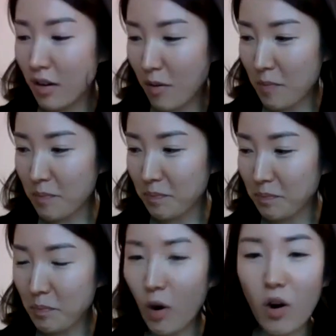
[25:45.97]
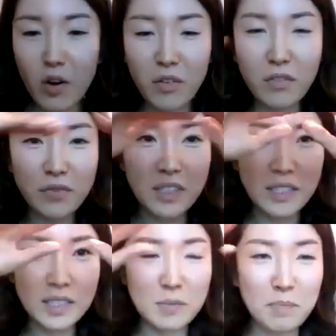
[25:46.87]
um part of
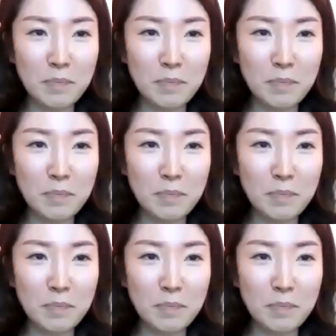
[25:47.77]
this